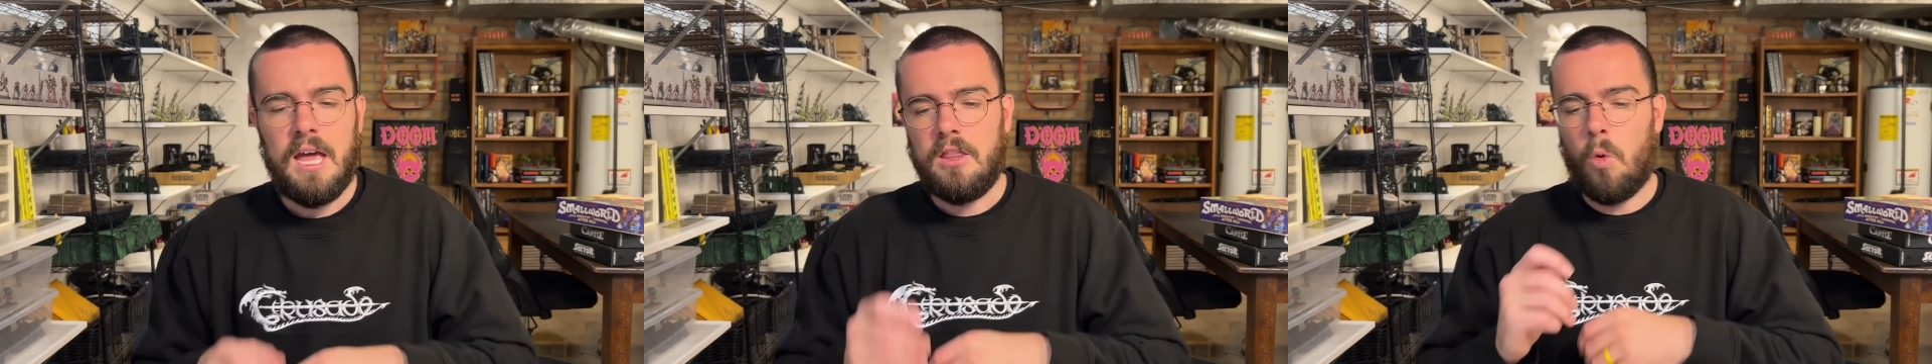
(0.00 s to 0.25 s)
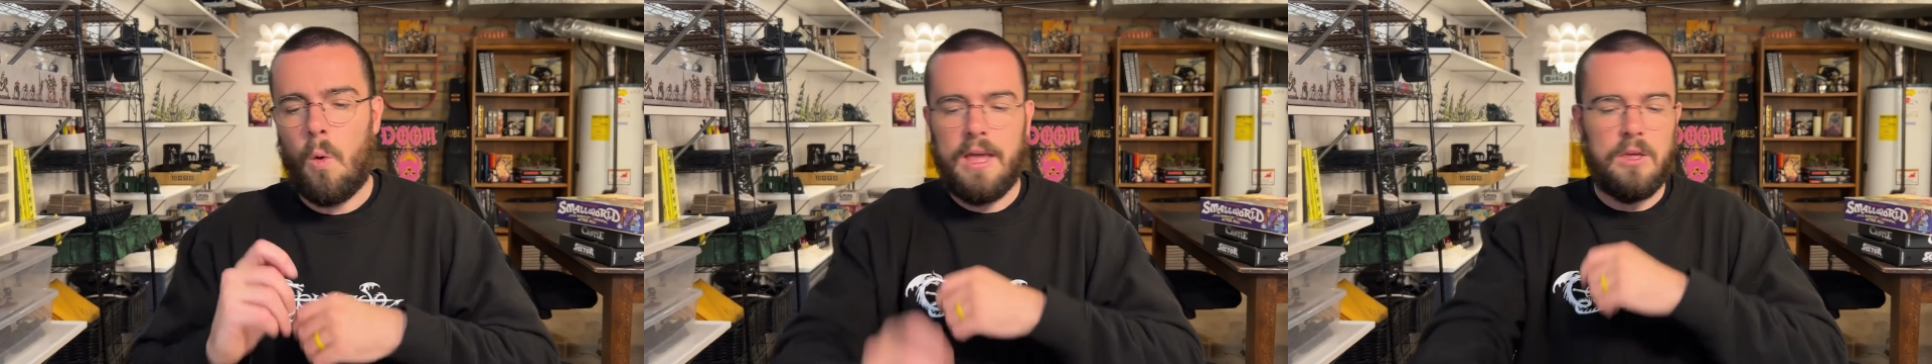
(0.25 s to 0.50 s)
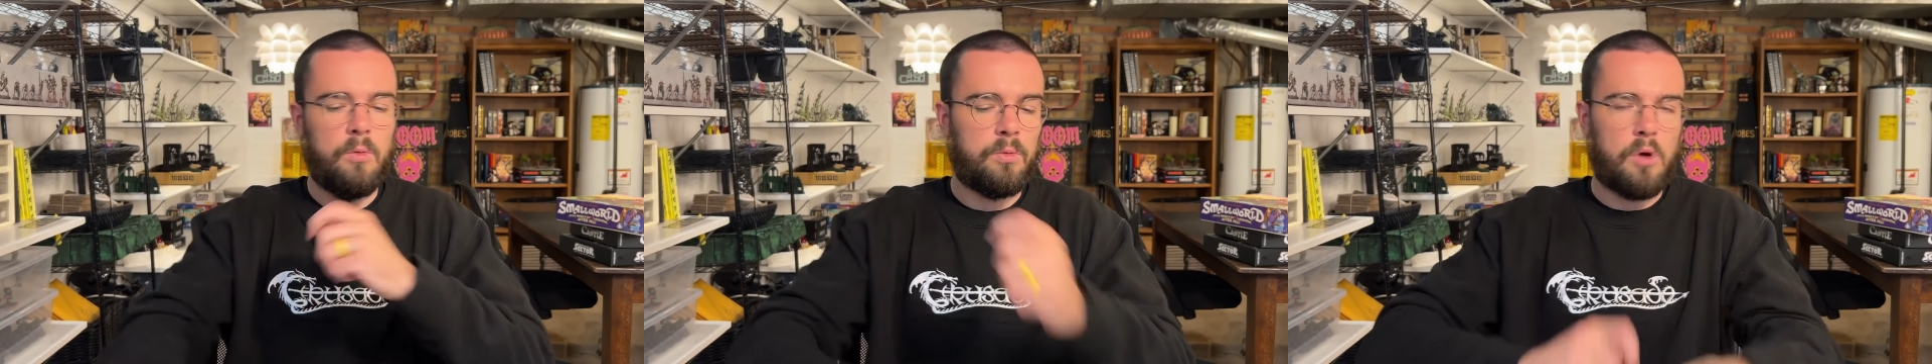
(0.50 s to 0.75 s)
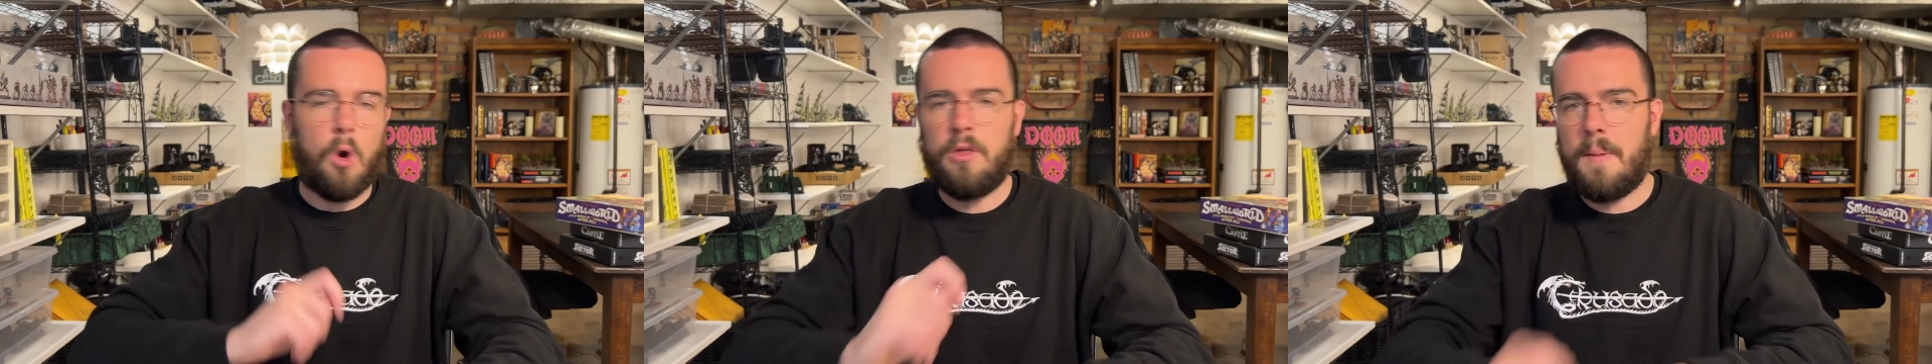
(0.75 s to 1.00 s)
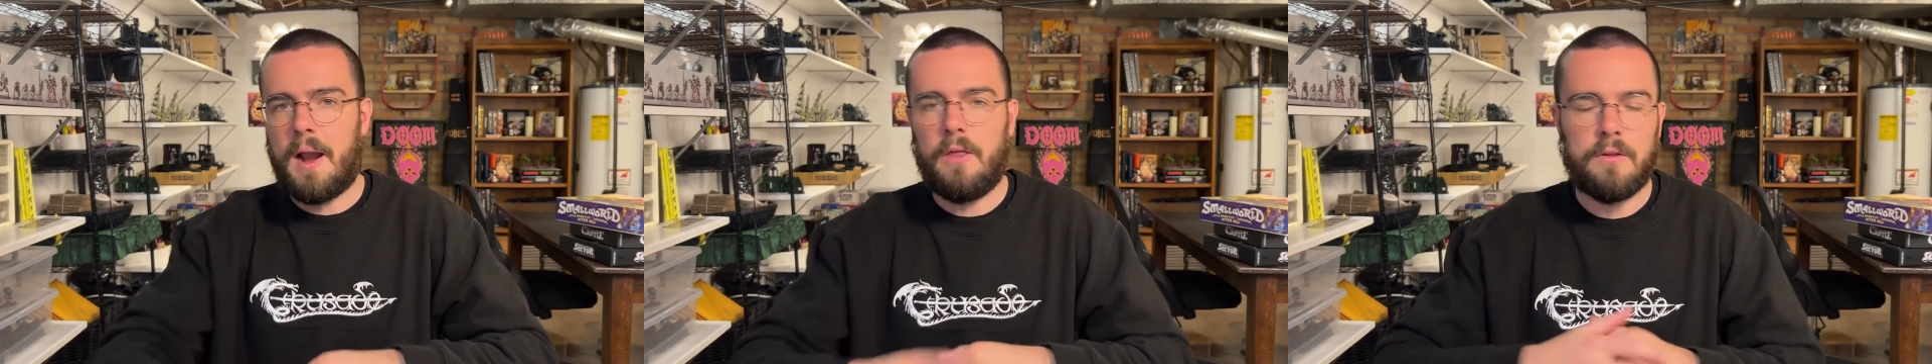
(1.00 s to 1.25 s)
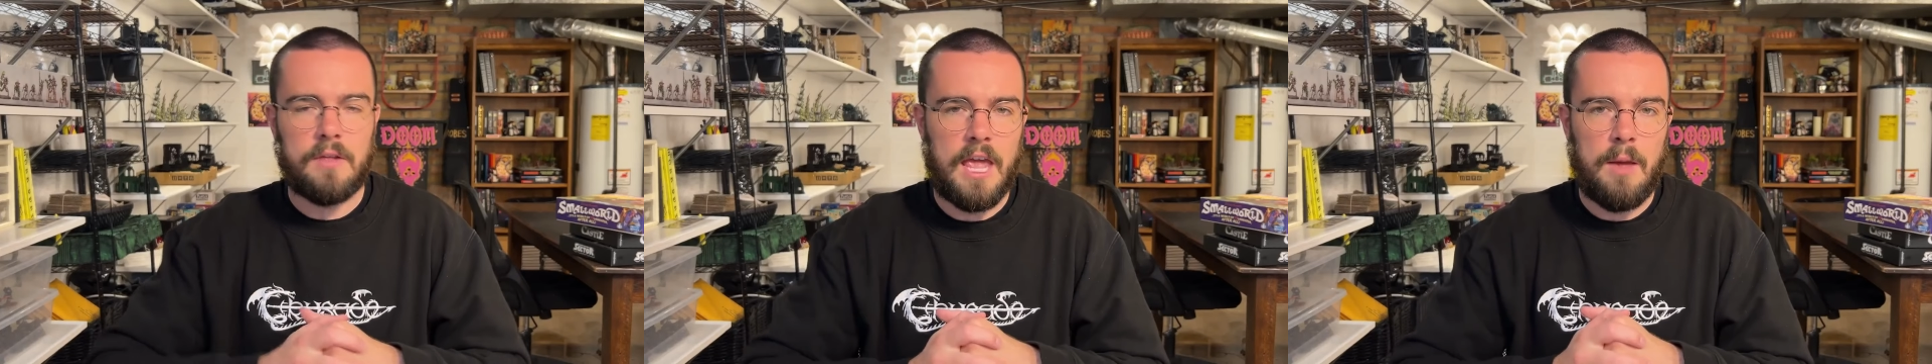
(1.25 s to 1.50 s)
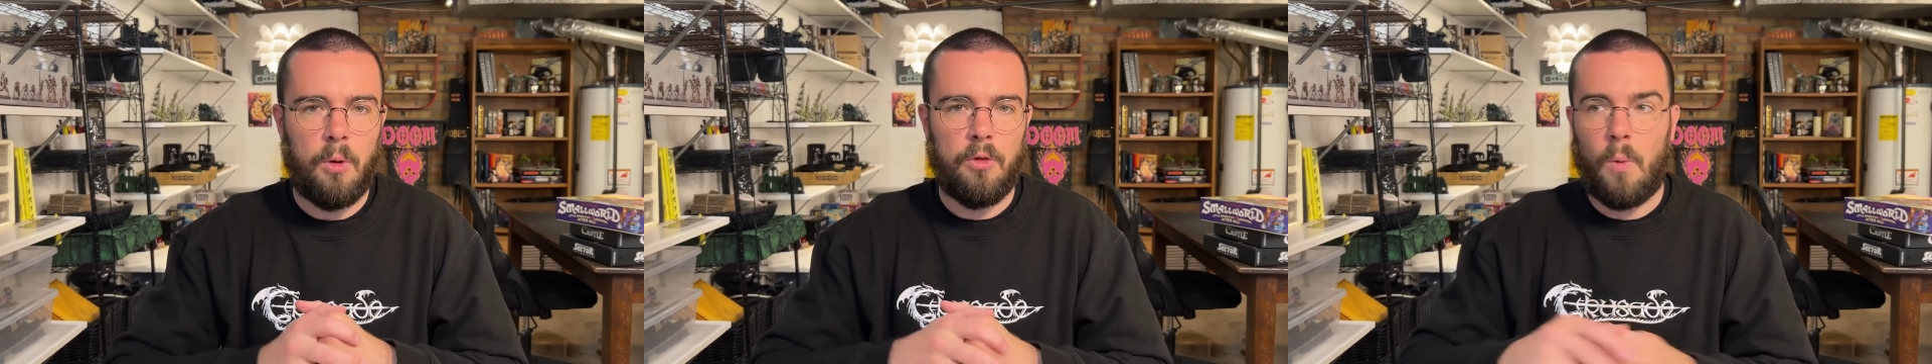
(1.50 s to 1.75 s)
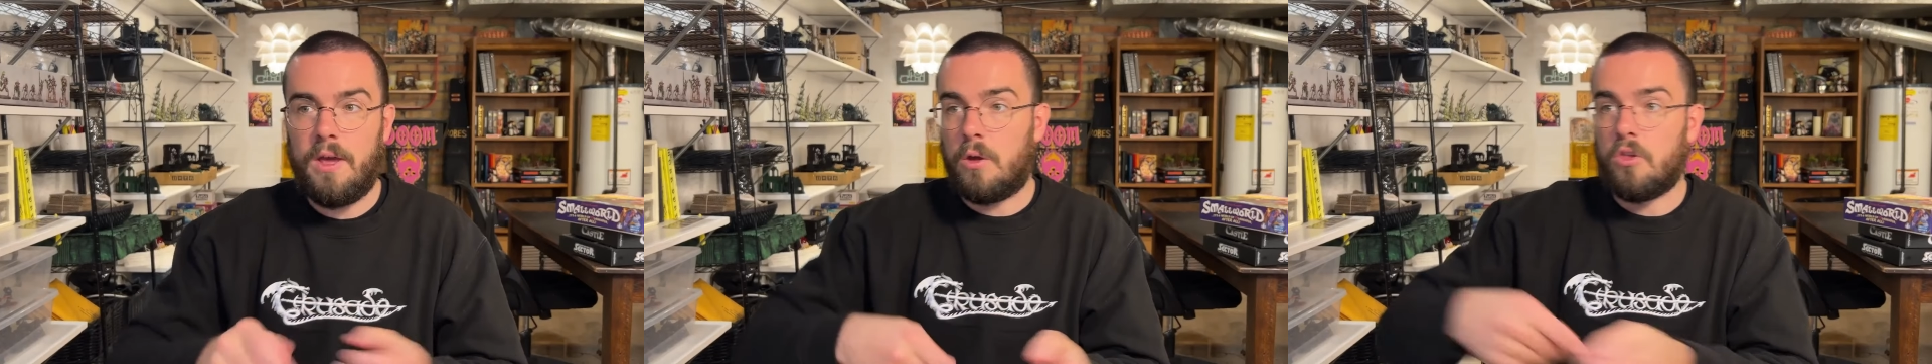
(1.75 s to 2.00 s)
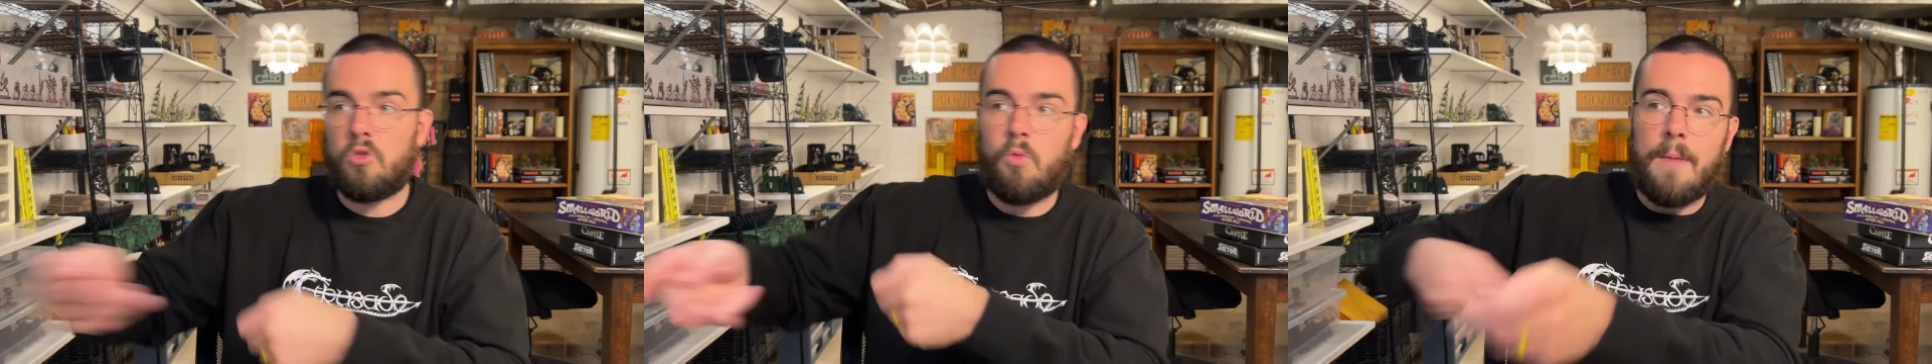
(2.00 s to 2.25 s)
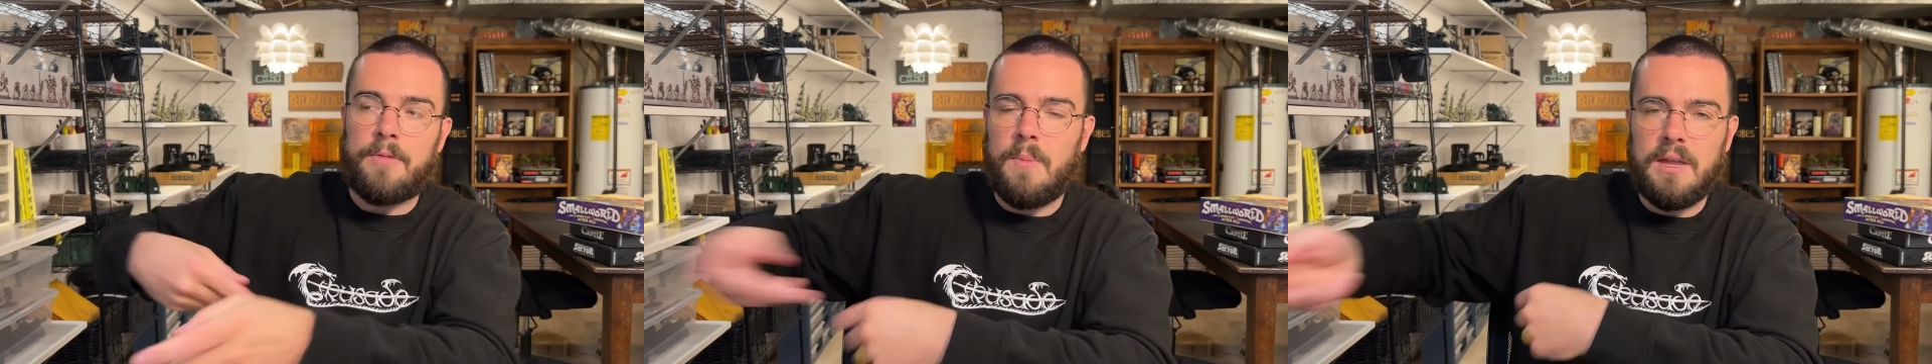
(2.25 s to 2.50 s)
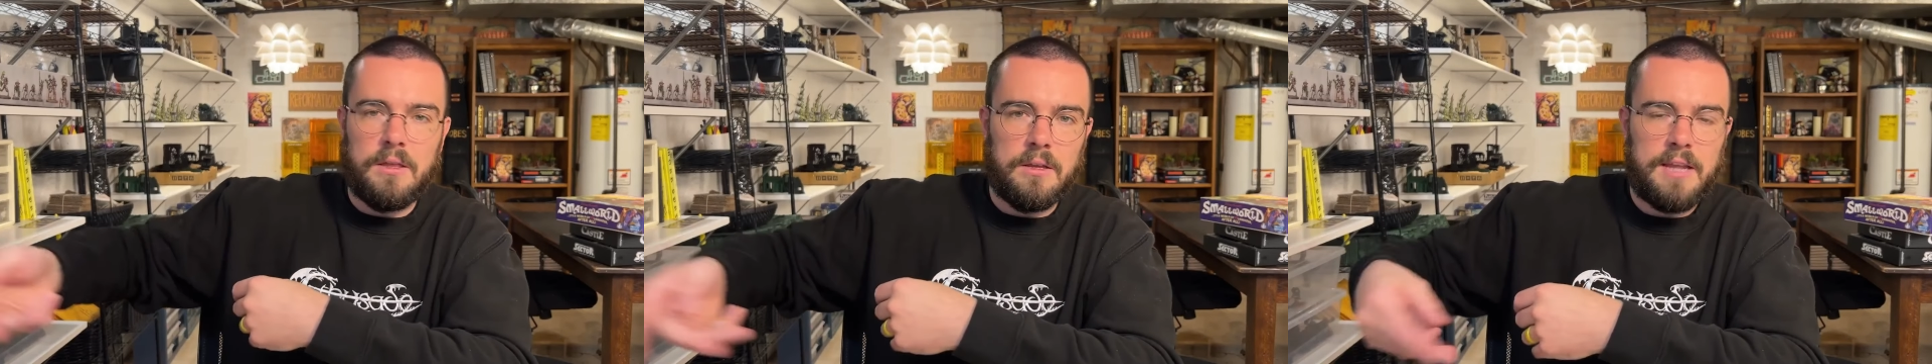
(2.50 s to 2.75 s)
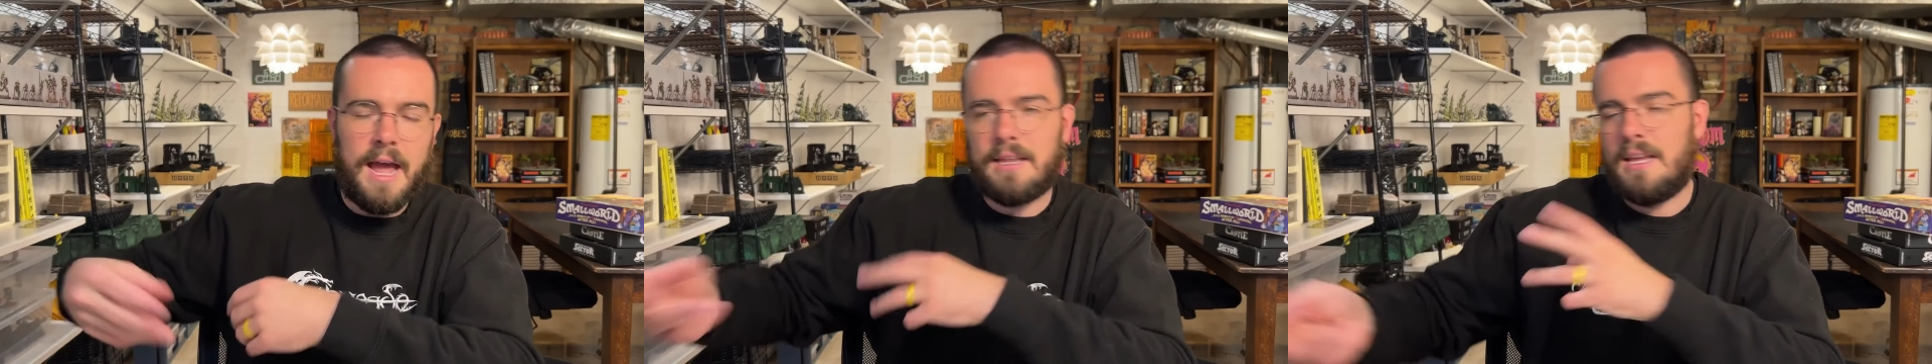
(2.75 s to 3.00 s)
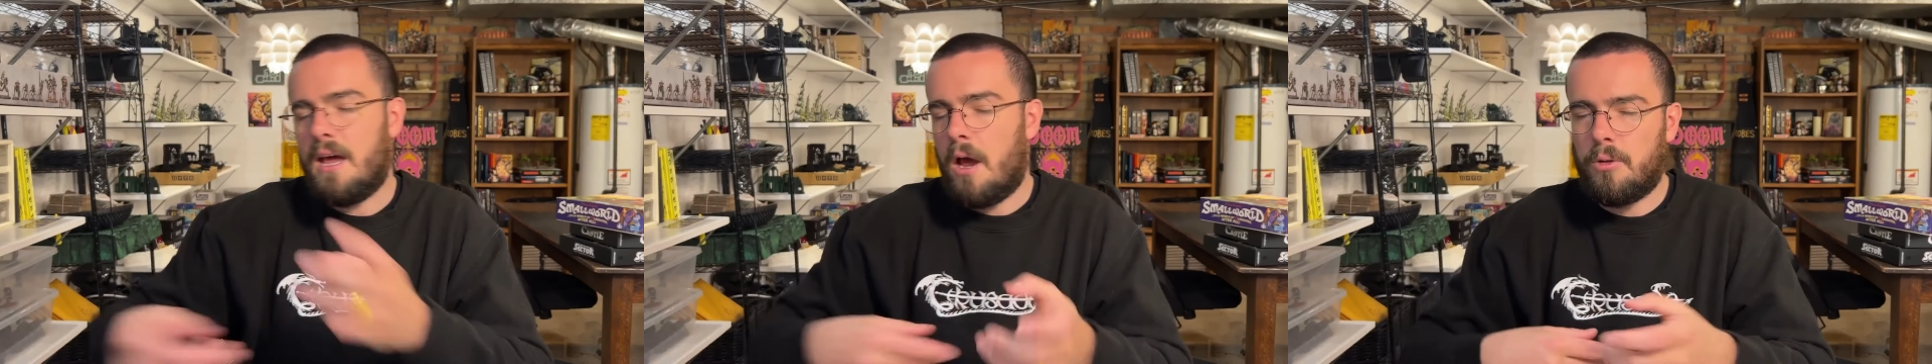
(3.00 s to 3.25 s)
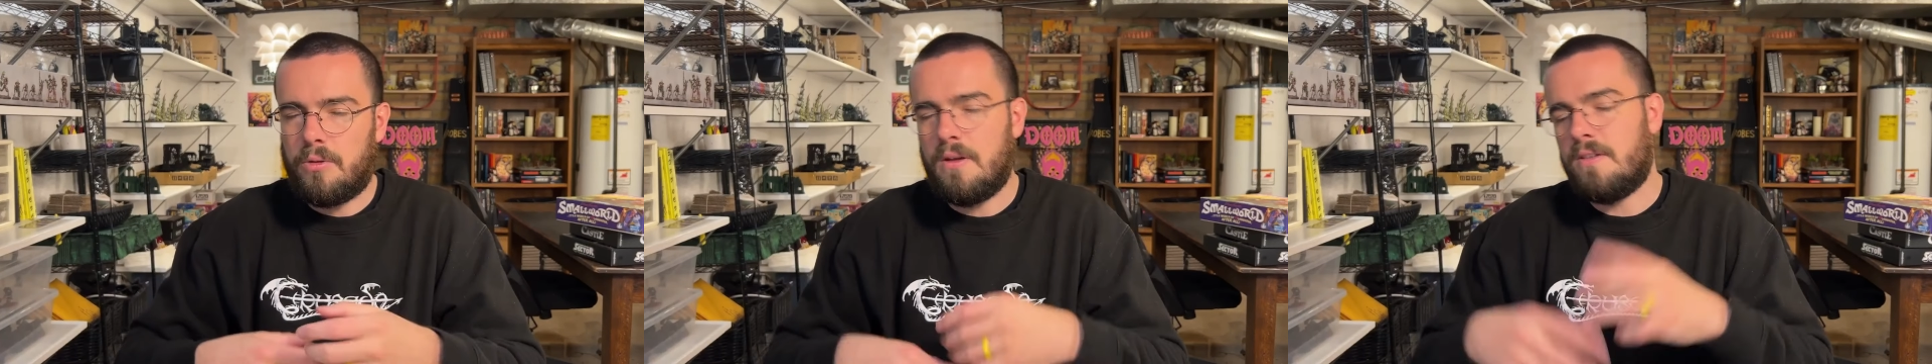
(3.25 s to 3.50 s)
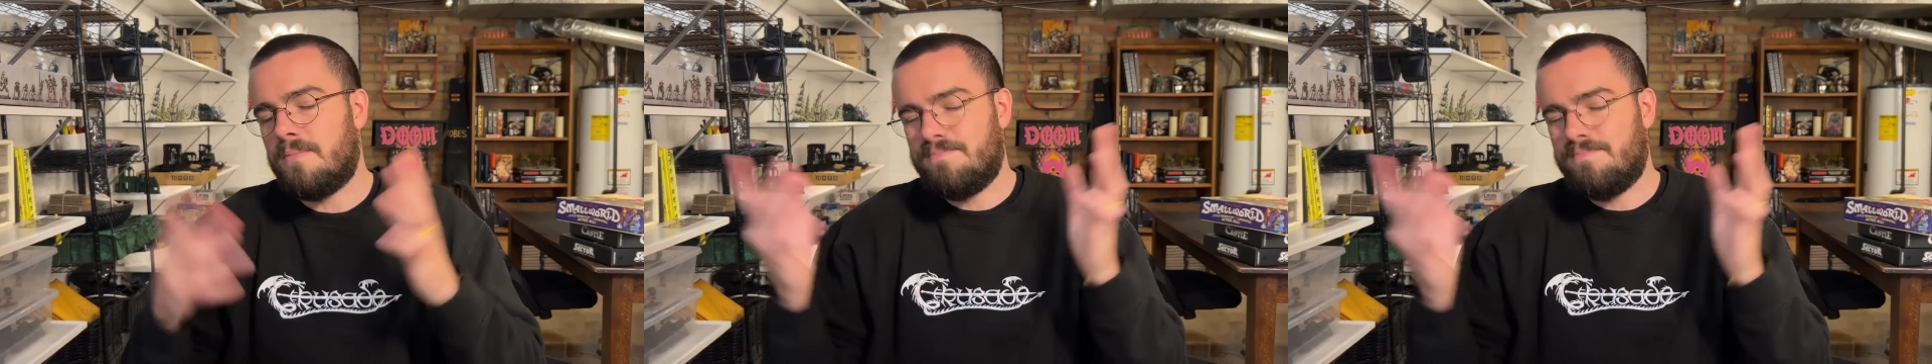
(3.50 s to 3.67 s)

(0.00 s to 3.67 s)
The way you throw them out on the table, the way you can swap them into the deck to get other things.